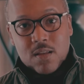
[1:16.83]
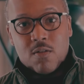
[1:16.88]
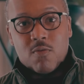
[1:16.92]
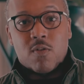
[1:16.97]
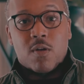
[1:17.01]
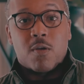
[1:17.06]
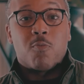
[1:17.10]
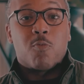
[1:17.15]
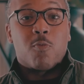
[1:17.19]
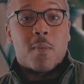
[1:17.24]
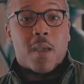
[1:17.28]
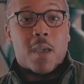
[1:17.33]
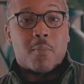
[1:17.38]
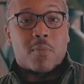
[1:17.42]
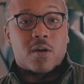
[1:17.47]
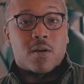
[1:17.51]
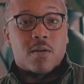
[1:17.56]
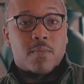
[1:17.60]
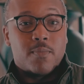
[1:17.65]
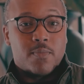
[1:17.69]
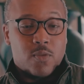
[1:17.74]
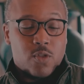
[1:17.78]
And remember,
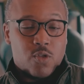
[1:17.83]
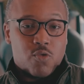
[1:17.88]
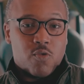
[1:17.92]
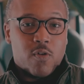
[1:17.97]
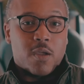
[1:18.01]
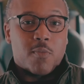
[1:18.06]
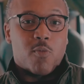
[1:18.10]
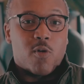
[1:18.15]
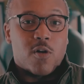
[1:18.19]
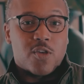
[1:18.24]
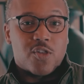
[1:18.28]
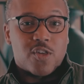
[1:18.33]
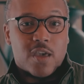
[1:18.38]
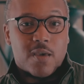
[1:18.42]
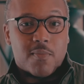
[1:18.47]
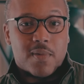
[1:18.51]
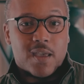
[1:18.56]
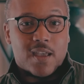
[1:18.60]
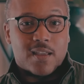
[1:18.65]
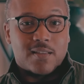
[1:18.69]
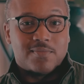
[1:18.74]
drink more champagne.